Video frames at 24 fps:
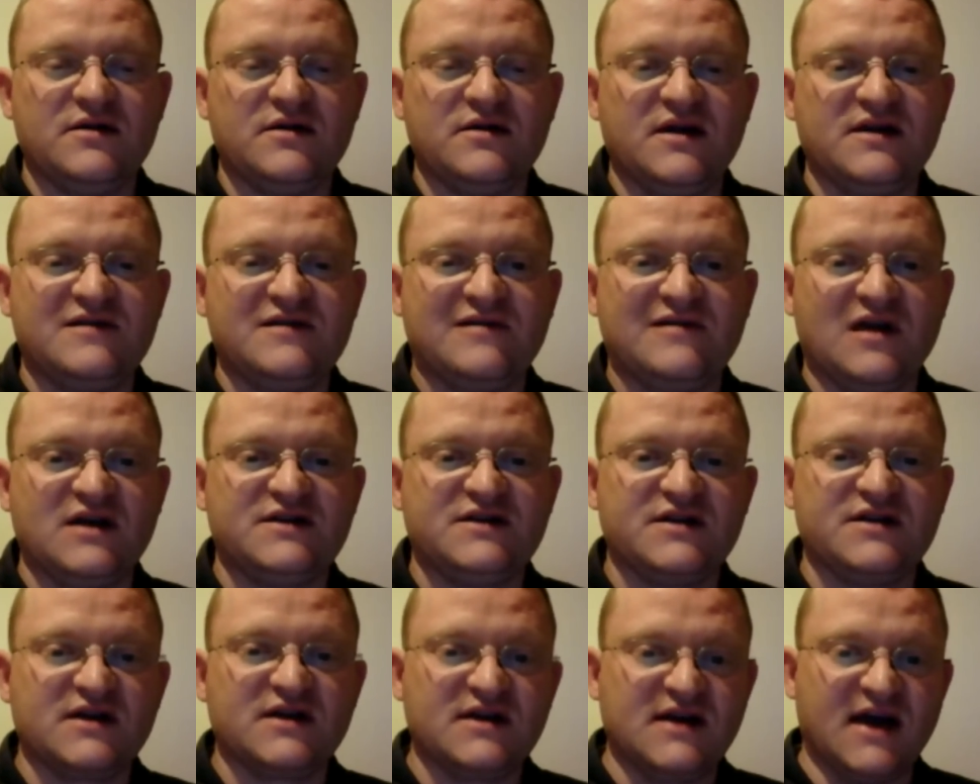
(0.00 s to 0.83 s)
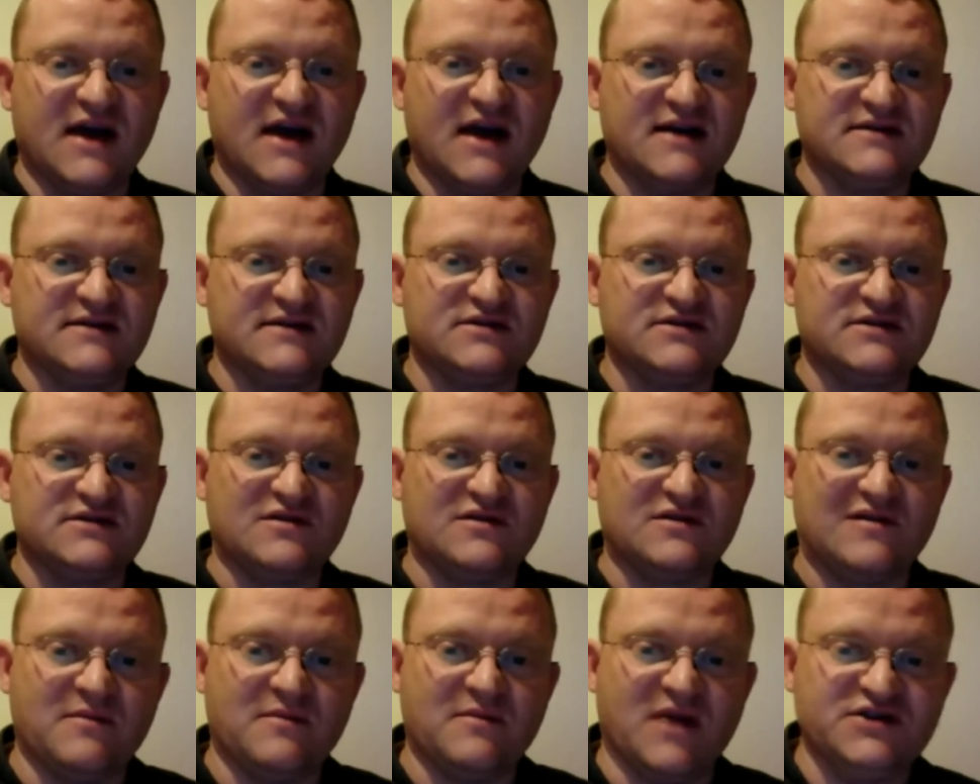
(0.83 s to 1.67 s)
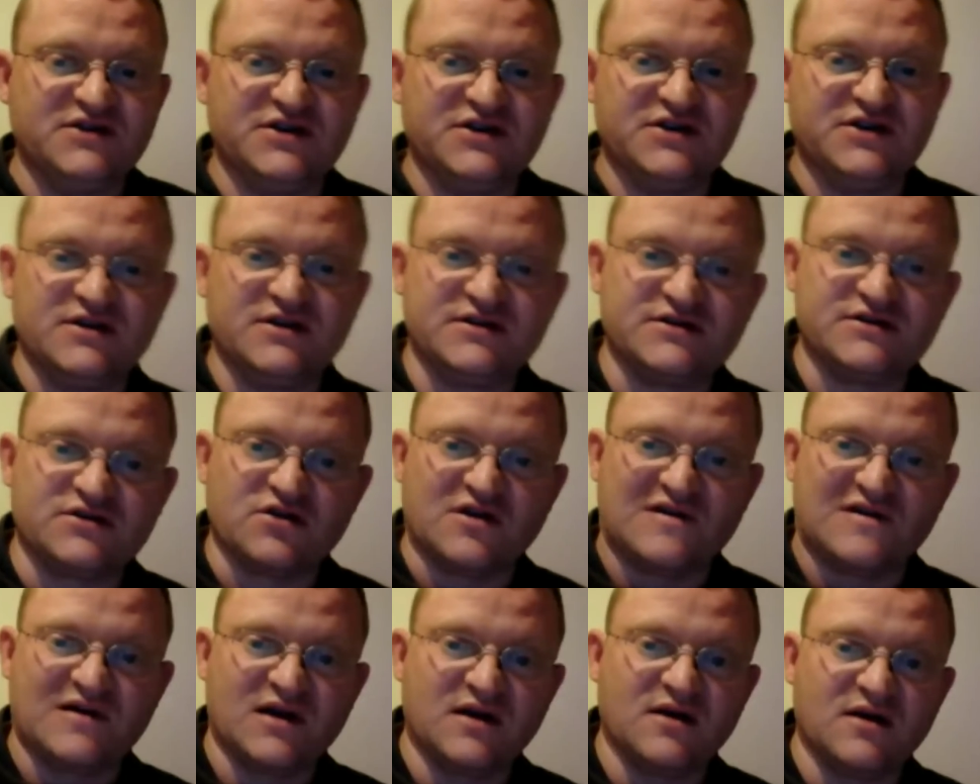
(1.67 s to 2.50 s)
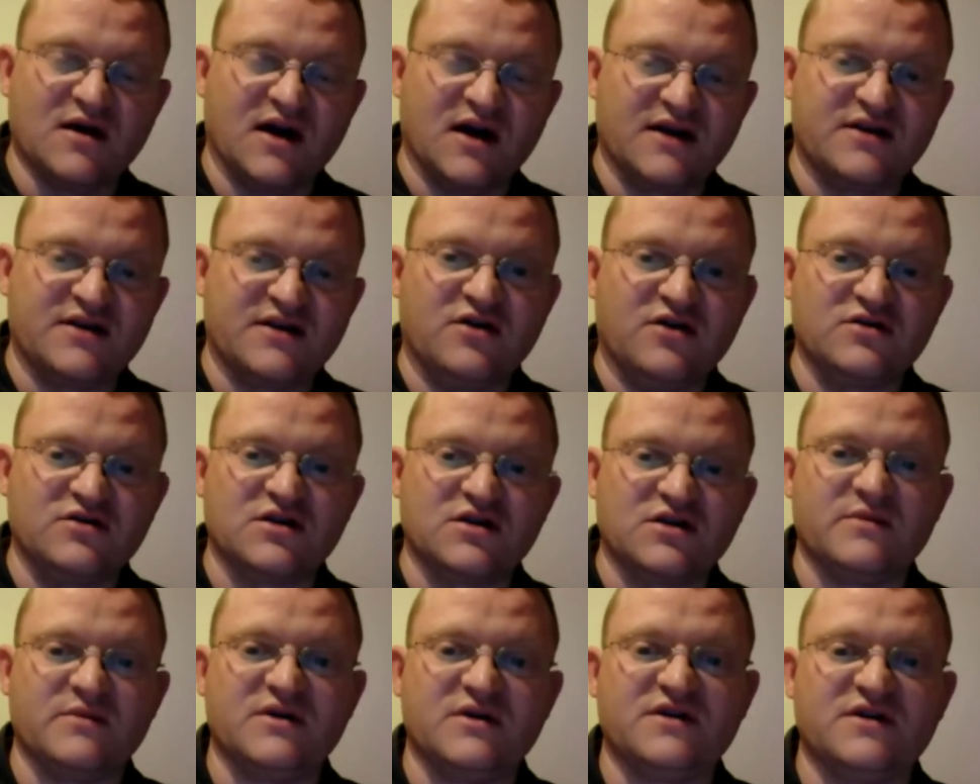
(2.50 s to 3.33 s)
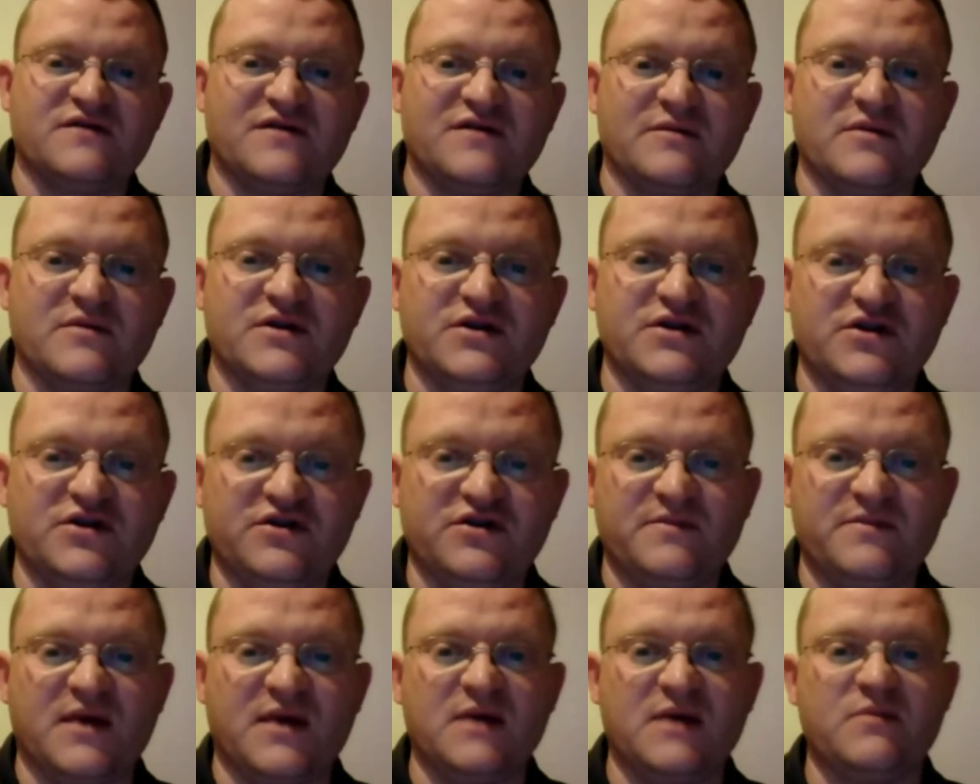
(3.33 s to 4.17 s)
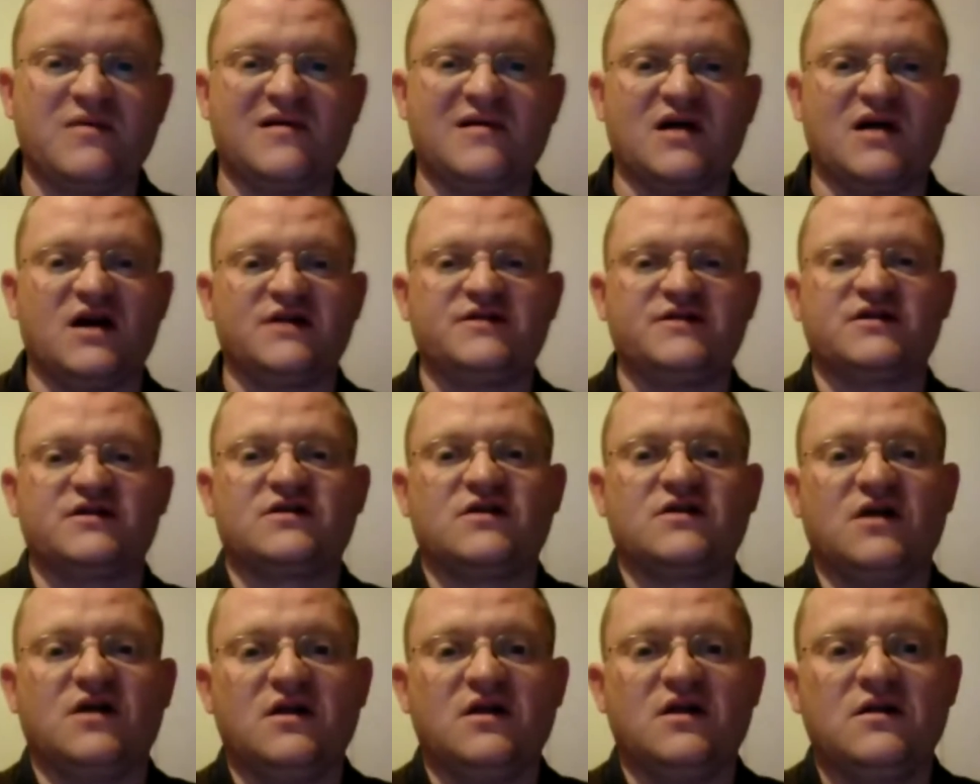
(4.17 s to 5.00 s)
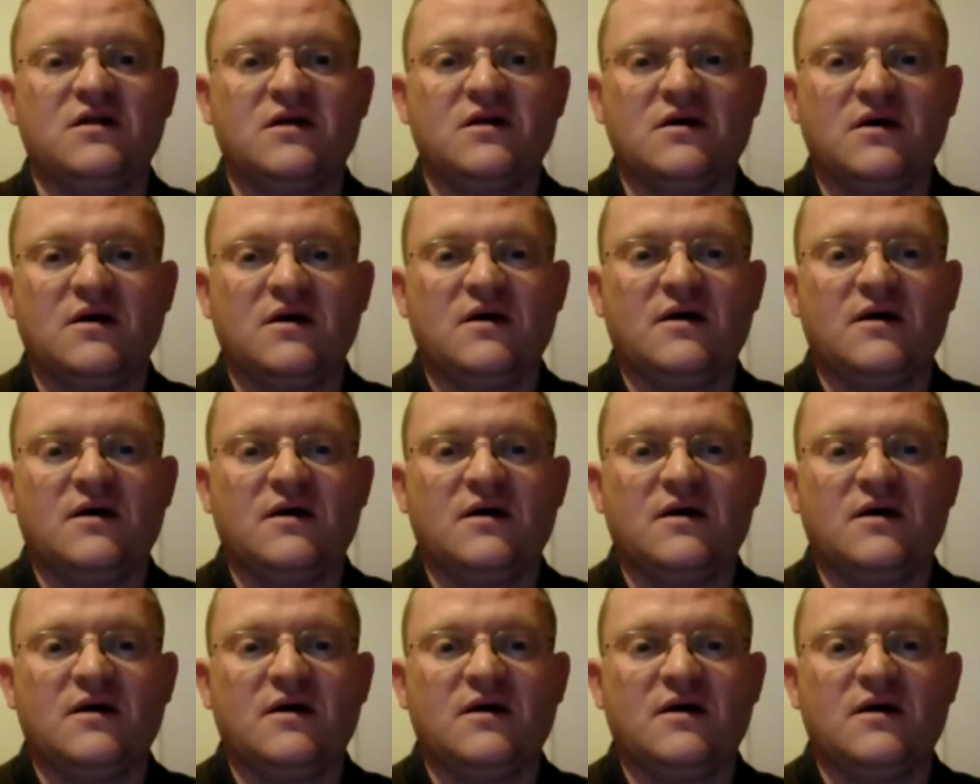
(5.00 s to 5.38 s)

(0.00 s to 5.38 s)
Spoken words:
They try to guess or imagine the story. I told them it's from a newspaper article,